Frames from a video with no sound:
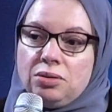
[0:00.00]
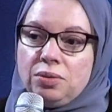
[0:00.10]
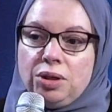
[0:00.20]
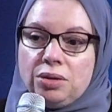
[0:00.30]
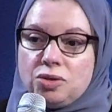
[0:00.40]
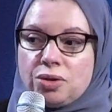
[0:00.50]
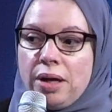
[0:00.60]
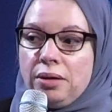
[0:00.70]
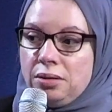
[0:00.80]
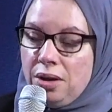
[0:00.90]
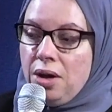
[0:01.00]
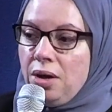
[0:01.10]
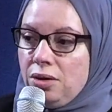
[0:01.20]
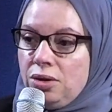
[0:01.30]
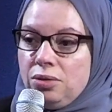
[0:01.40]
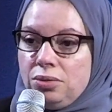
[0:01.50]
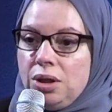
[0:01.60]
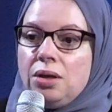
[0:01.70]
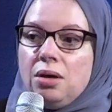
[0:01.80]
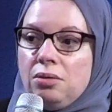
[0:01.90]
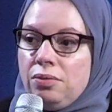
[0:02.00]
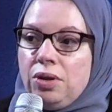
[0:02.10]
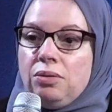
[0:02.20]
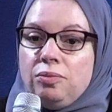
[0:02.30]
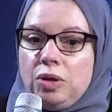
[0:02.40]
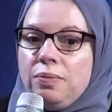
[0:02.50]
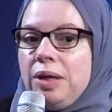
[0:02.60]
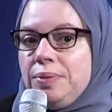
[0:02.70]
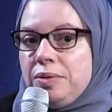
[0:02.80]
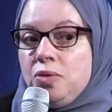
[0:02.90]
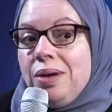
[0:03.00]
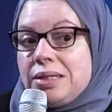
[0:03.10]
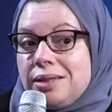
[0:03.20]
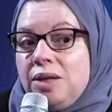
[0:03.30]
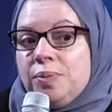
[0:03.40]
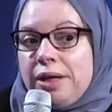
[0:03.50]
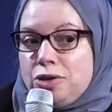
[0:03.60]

When you're in trial, you may sleep